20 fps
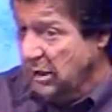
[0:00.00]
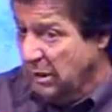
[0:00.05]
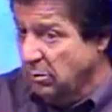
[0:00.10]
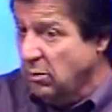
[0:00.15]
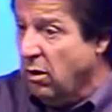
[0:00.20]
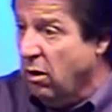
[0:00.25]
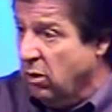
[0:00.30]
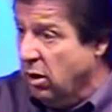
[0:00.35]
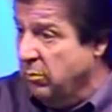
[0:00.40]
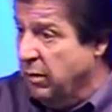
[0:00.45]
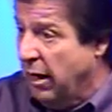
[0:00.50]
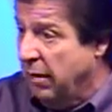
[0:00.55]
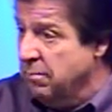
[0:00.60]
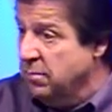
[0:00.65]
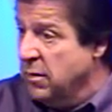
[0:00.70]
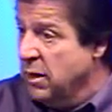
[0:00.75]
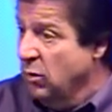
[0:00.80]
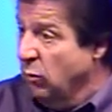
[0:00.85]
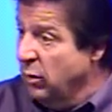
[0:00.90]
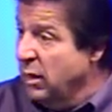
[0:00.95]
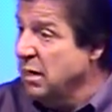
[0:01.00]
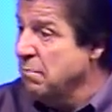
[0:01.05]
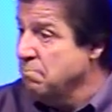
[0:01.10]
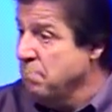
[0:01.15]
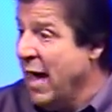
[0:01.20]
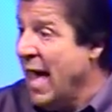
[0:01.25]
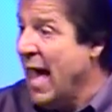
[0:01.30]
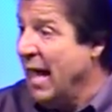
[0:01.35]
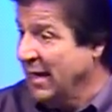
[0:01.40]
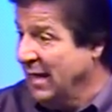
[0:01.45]
that I'm talking about. We get
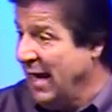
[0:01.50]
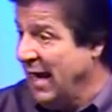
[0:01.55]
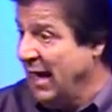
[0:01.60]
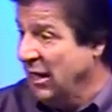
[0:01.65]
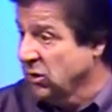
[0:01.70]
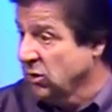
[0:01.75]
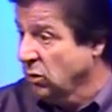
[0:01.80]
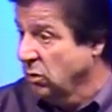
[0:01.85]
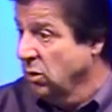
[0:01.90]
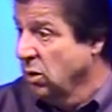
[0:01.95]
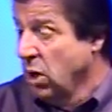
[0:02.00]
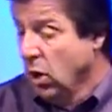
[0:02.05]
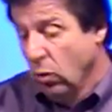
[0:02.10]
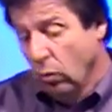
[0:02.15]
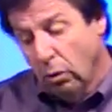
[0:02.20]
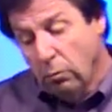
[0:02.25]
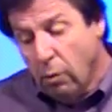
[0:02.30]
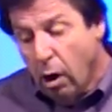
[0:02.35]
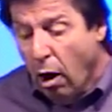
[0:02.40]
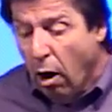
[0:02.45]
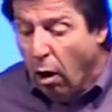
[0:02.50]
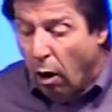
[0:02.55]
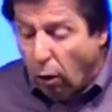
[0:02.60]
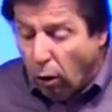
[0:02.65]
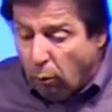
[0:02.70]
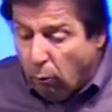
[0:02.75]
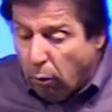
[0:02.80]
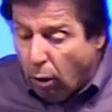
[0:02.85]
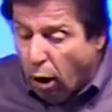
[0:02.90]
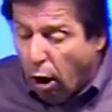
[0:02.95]
bad counsel. Well, my
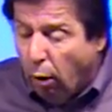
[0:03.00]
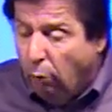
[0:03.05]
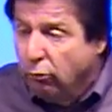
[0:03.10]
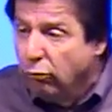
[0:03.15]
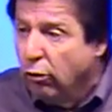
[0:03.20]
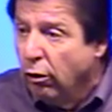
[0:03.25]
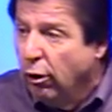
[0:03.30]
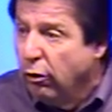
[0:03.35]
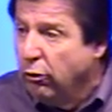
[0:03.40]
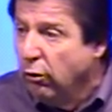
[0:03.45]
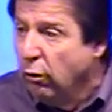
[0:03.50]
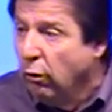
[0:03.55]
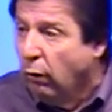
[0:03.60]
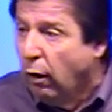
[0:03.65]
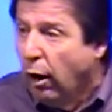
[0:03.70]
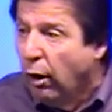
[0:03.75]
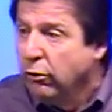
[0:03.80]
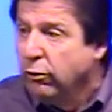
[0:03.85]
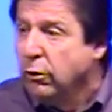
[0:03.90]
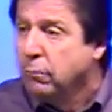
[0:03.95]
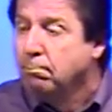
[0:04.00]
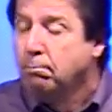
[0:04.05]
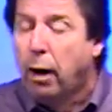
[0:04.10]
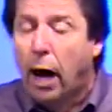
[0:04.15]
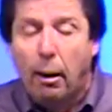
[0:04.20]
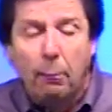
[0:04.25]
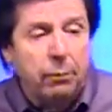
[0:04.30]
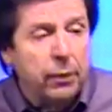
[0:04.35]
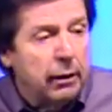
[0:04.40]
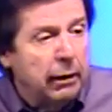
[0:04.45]
Uncle Bob said, you know, I'll just
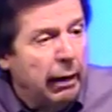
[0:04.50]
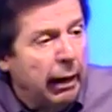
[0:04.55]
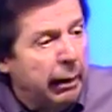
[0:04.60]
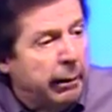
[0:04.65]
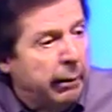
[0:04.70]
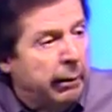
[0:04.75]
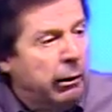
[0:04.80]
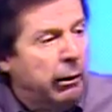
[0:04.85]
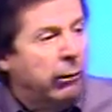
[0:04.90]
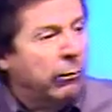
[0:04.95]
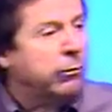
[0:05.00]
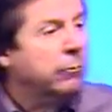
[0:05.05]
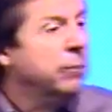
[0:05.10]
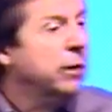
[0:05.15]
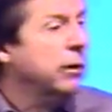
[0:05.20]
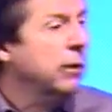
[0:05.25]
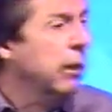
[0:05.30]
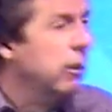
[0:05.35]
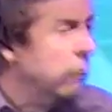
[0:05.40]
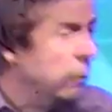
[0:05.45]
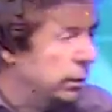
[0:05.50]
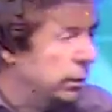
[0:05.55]
pop the guy in the nose and be done